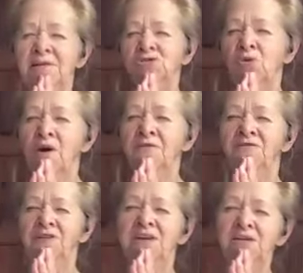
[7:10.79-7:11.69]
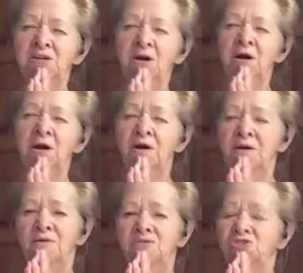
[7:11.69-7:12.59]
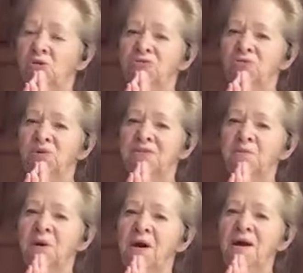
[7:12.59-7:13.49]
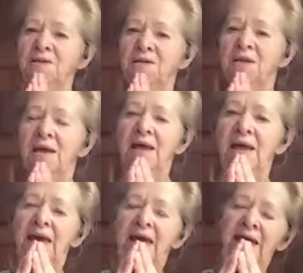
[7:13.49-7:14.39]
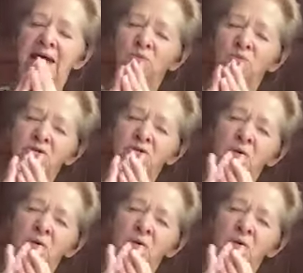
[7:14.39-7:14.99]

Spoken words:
So our feet are shoulder width apart, and we're